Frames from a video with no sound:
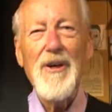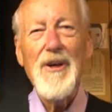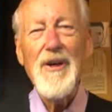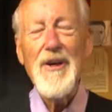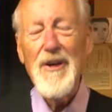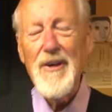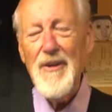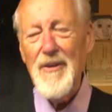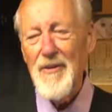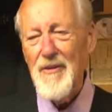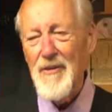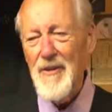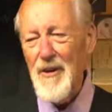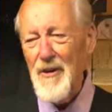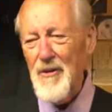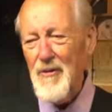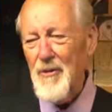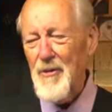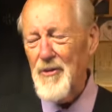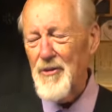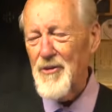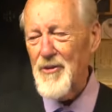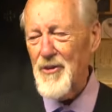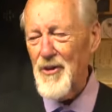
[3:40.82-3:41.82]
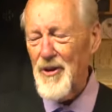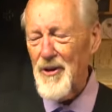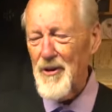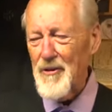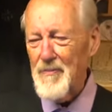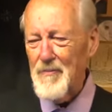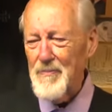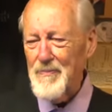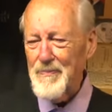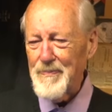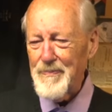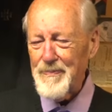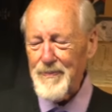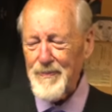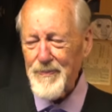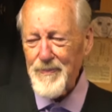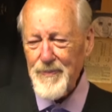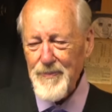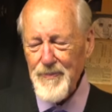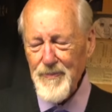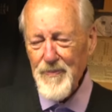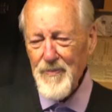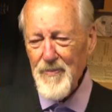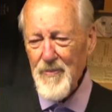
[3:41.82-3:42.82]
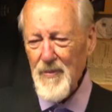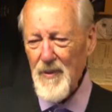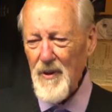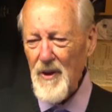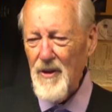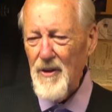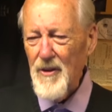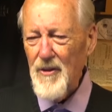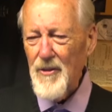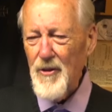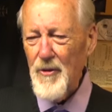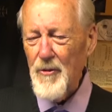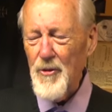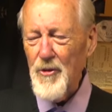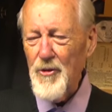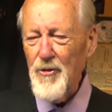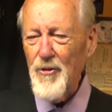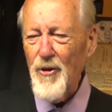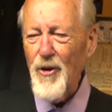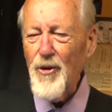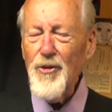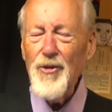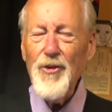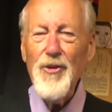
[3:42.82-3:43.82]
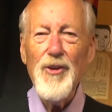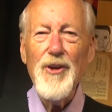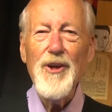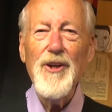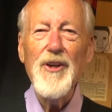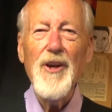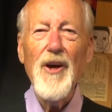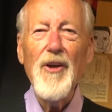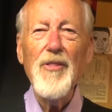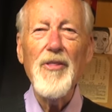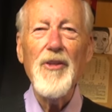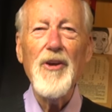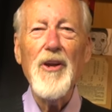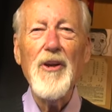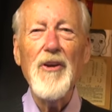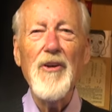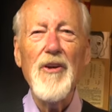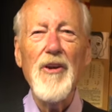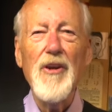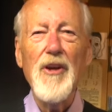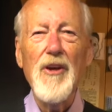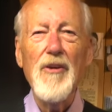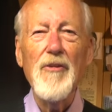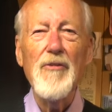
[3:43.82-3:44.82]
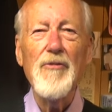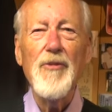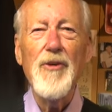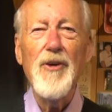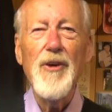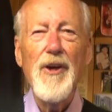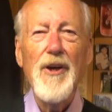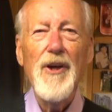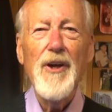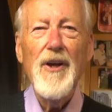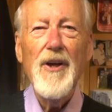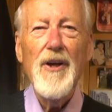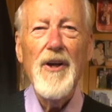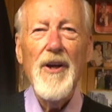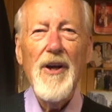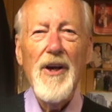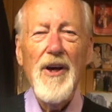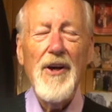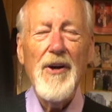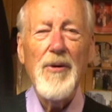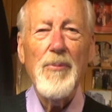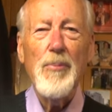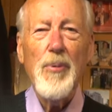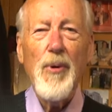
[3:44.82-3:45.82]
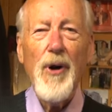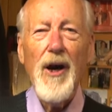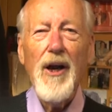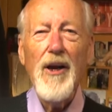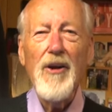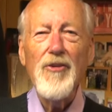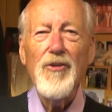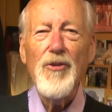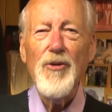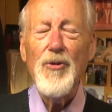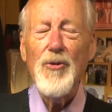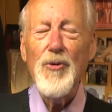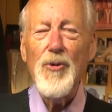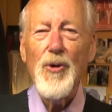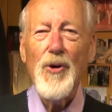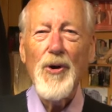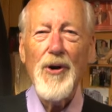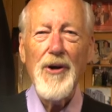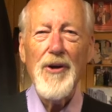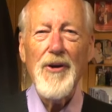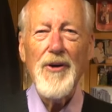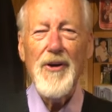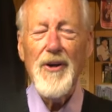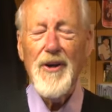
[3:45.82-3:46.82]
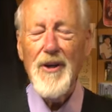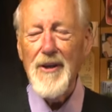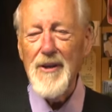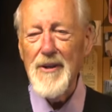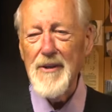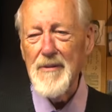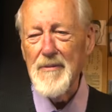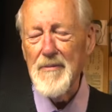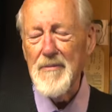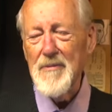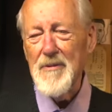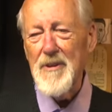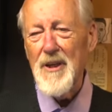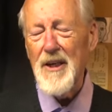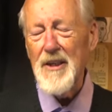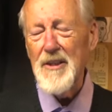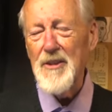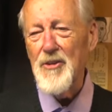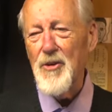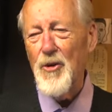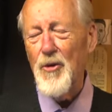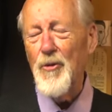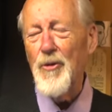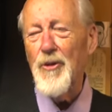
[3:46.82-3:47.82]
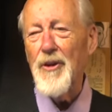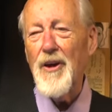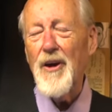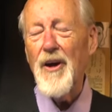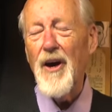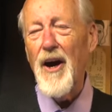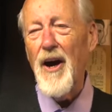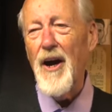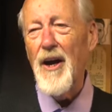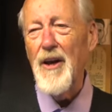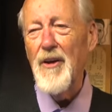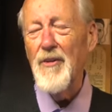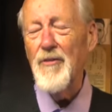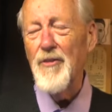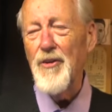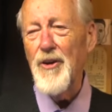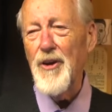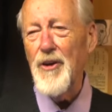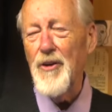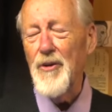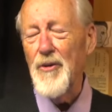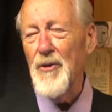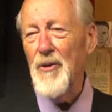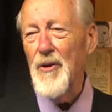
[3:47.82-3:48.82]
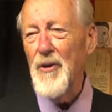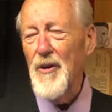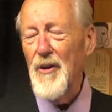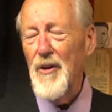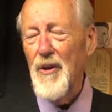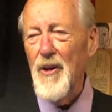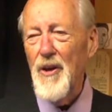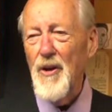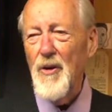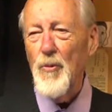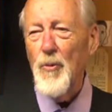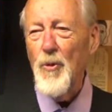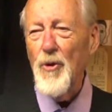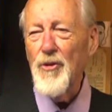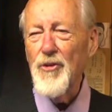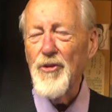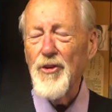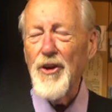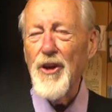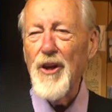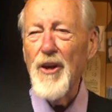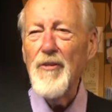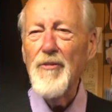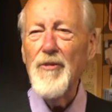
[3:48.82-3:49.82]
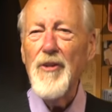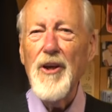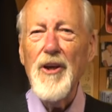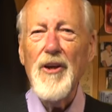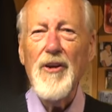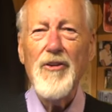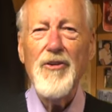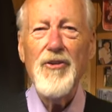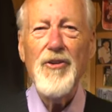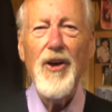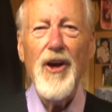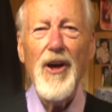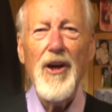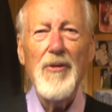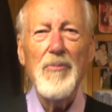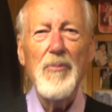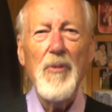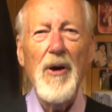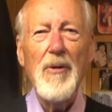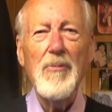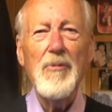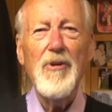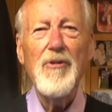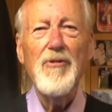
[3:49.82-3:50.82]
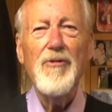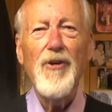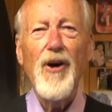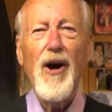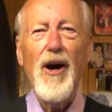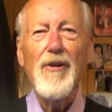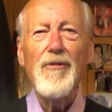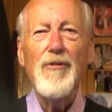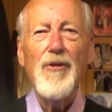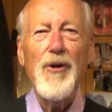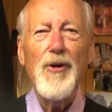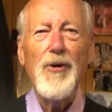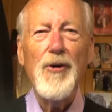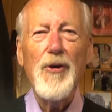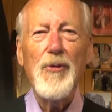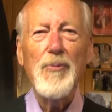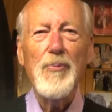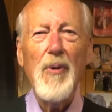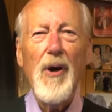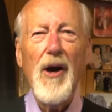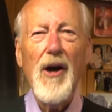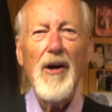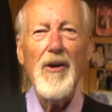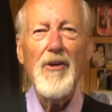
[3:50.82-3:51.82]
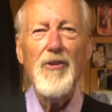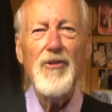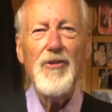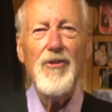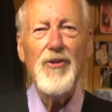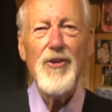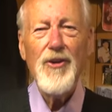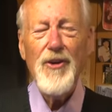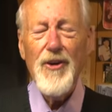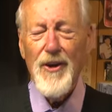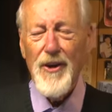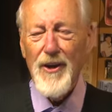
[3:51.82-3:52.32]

Uh, there was um, there was virtually nothing to give an appraisal on. Uh, I told the guy if he wants to give the estate maybe five hundred bucks,